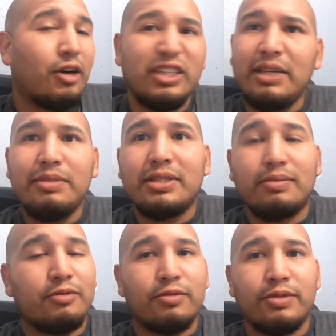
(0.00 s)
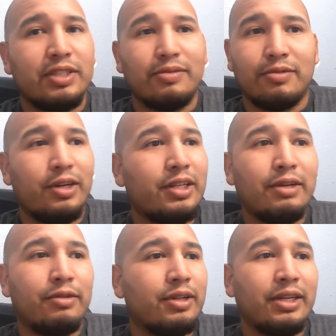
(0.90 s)
our team is
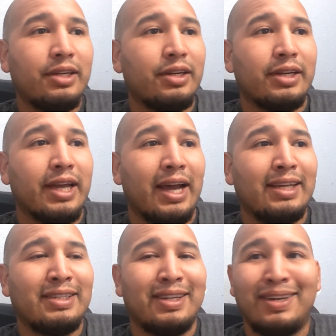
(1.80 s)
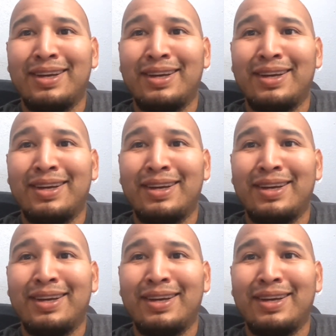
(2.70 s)
really, really good, guys.